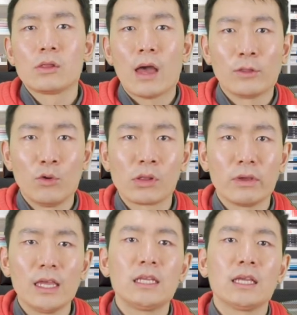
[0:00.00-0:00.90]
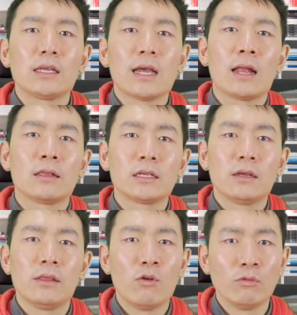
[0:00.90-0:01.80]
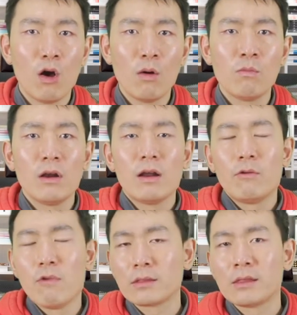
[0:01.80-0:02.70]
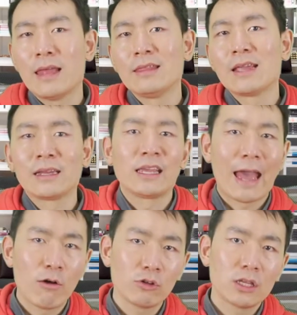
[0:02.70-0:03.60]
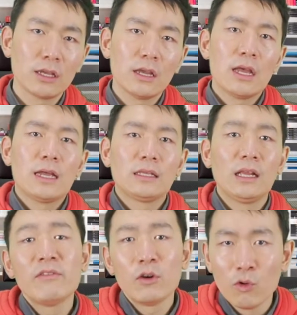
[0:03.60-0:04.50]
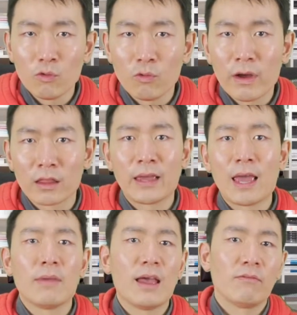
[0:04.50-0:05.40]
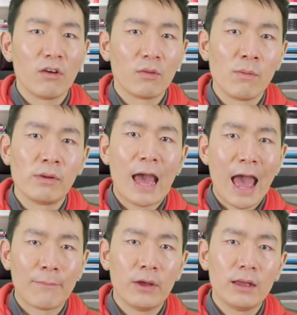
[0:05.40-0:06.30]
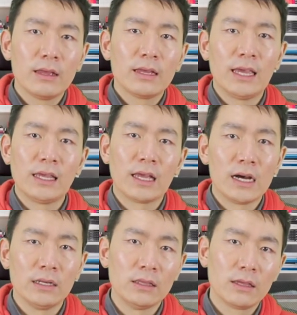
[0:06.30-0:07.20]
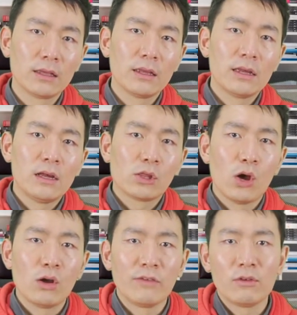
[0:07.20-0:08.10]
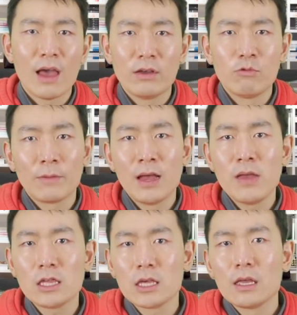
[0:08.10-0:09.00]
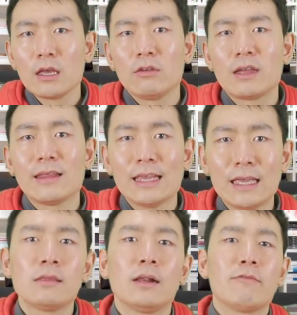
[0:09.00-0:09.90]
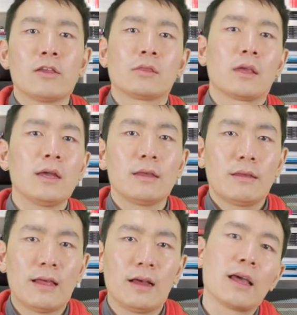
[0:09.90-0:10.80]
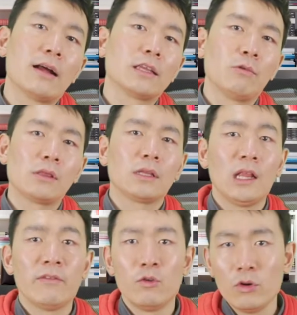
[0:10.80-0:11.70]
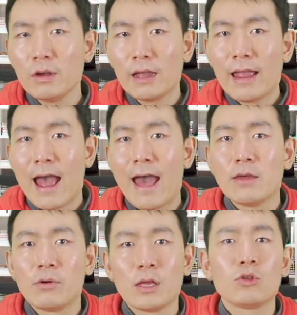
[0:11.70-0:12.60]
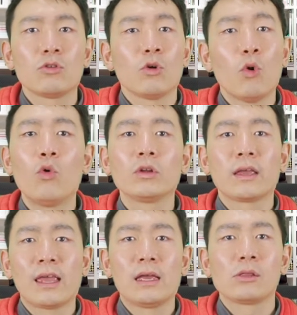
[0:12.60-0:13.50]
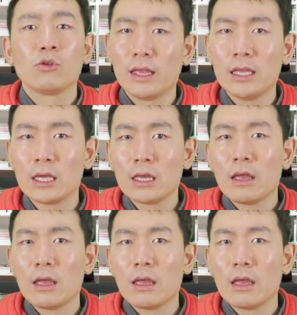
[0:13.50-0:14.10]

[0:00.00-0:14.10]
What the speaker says: and also eating at their own home rather than dining out, Deliveroo has become a very popular app here in Ireland. So if you have a work permit, you can easily register an account with Deliveroo and they will send you all the gear you need.